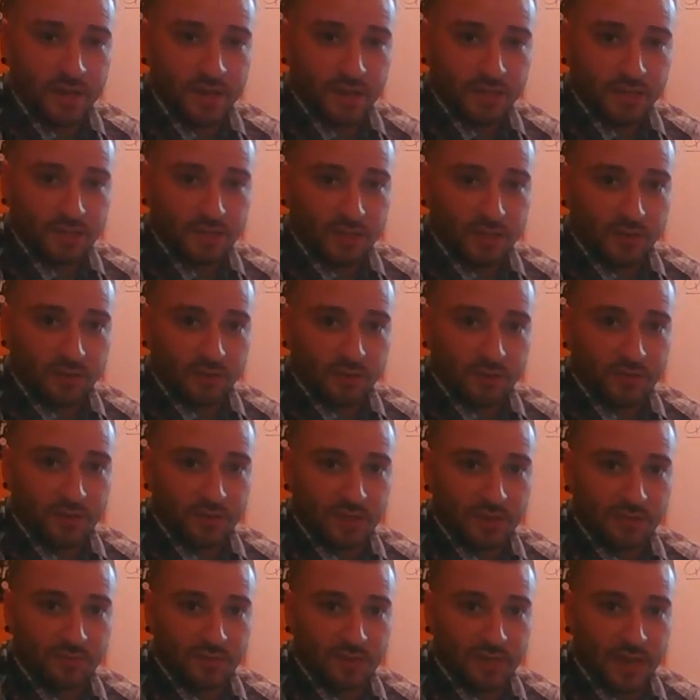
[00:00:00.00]
So
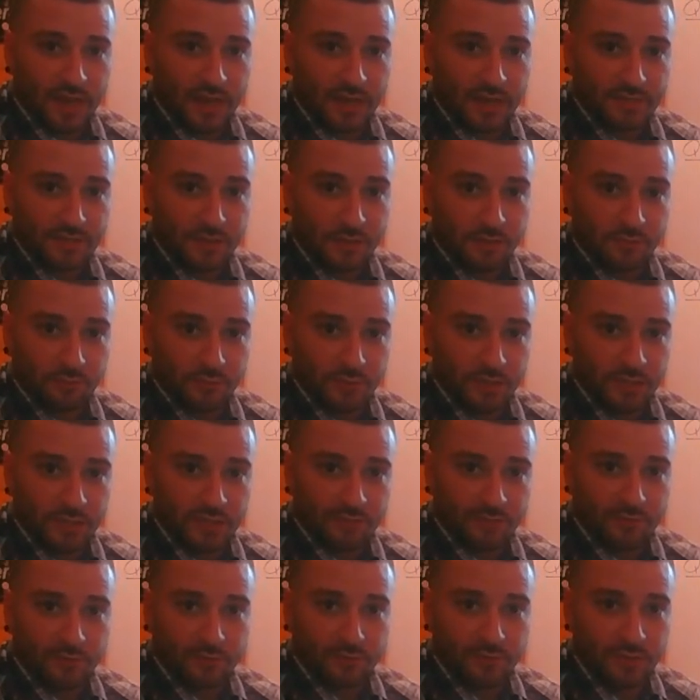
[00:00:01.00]
think of it as 3
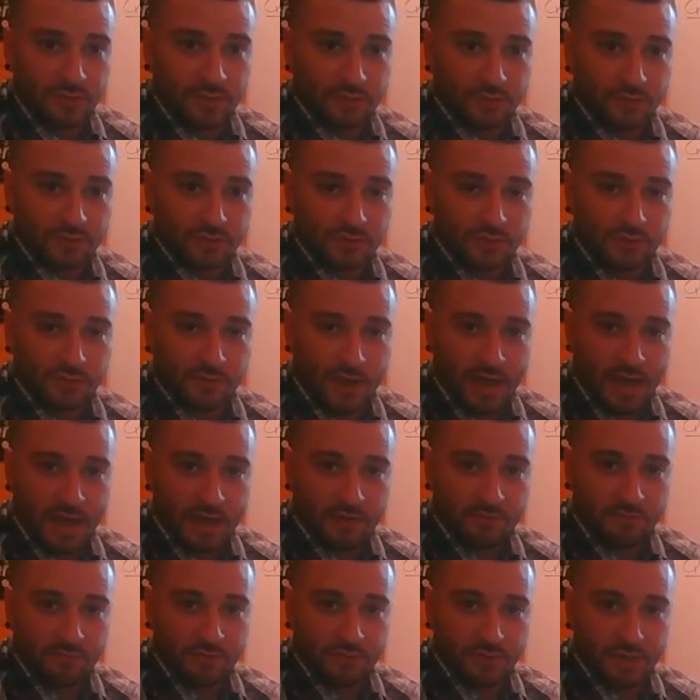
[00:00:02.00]
different resources you
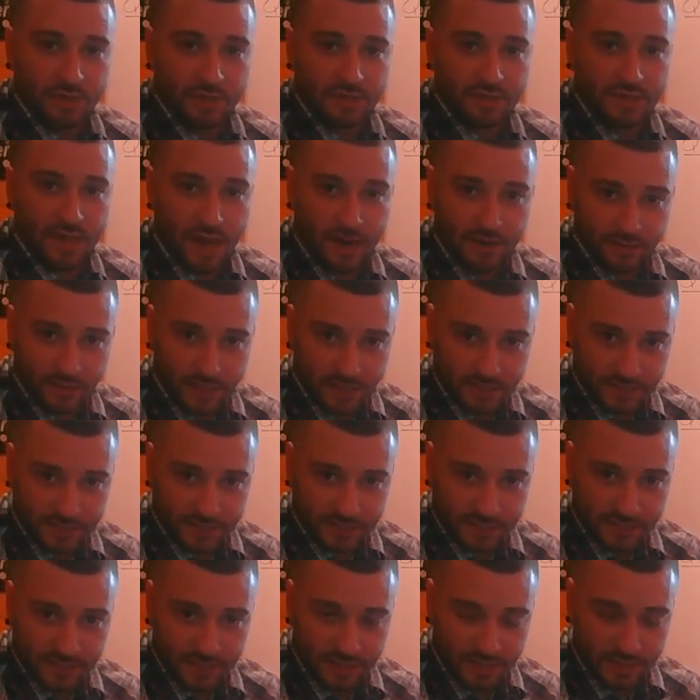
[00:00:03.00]
have for the entire
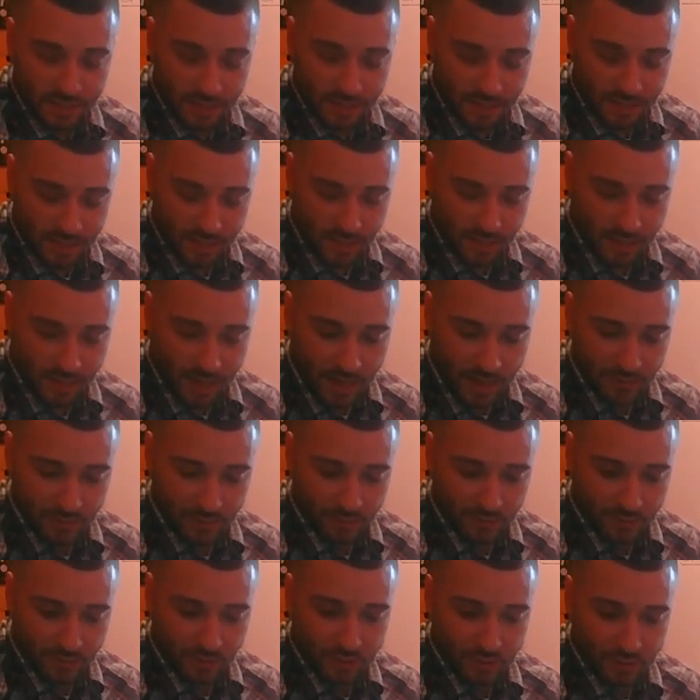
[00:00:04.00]
lesson, and
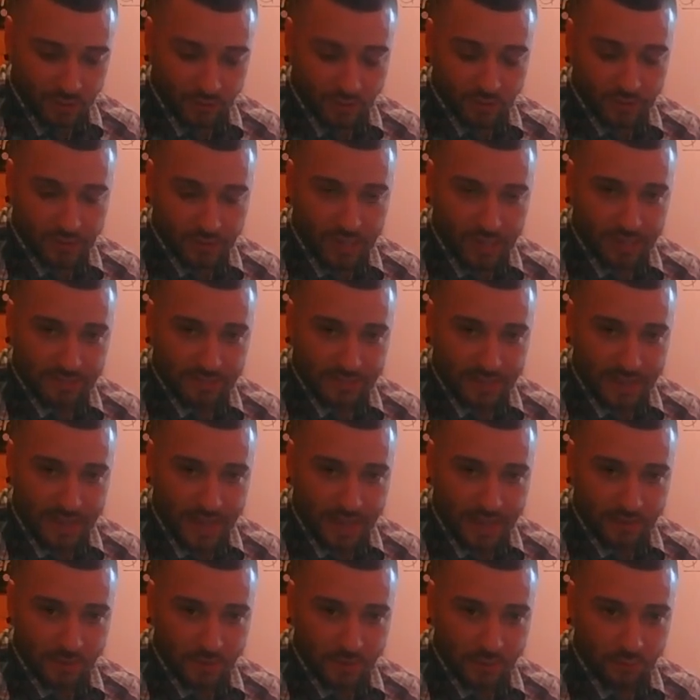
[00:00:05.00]
you're going to utilize
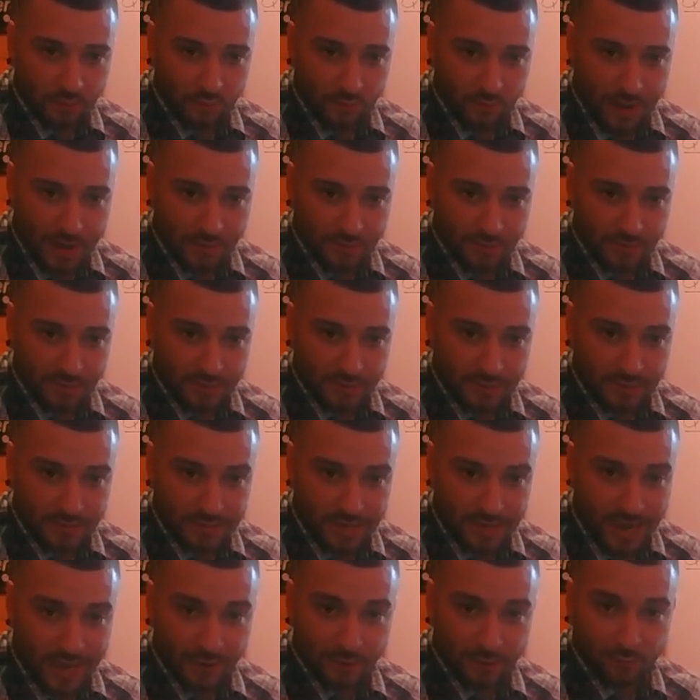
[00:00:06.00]
that throughout the
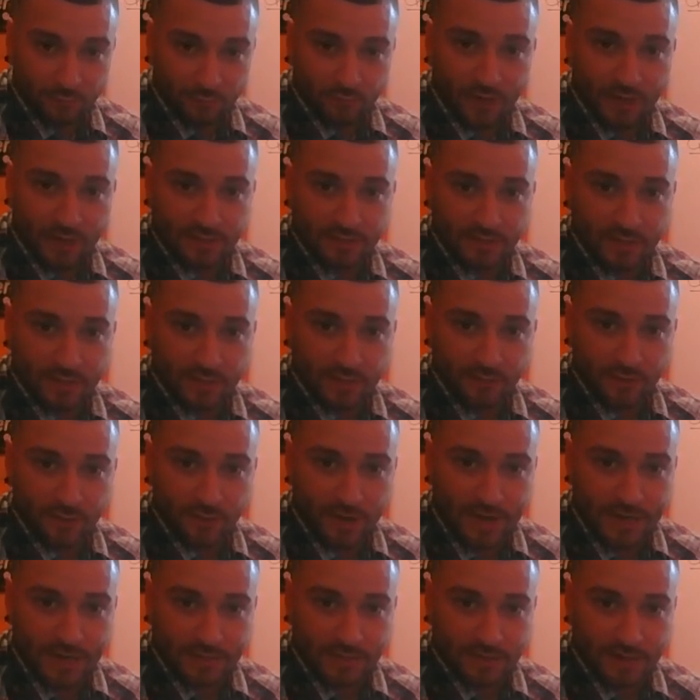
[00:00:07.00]
entire rest of
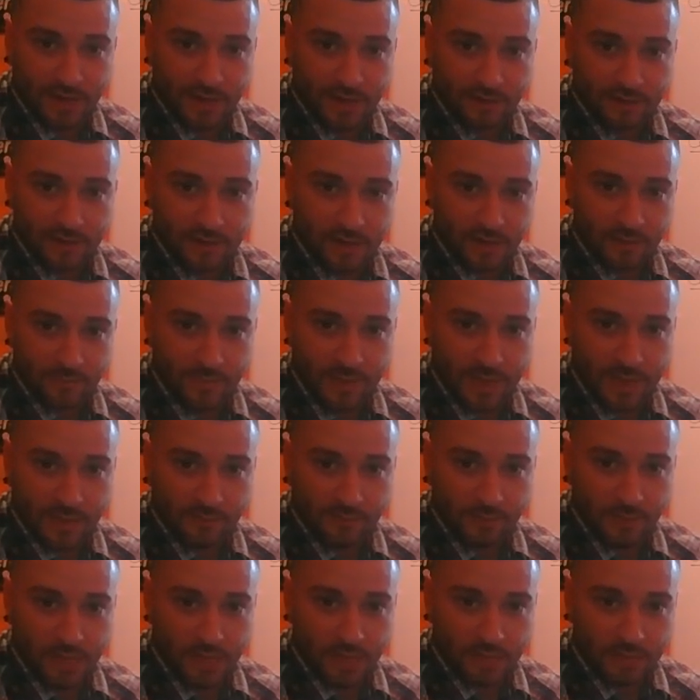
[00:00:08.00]
your 8 to 9 o'clock math
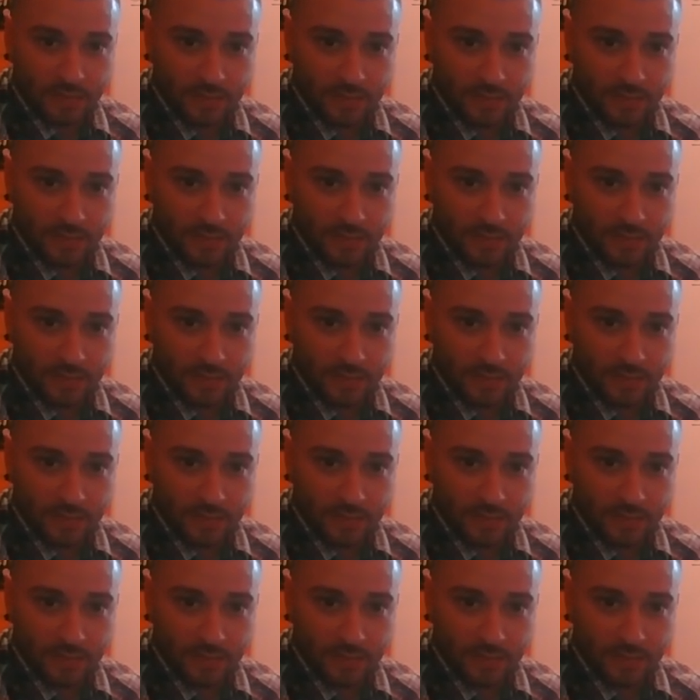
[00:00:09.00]
block.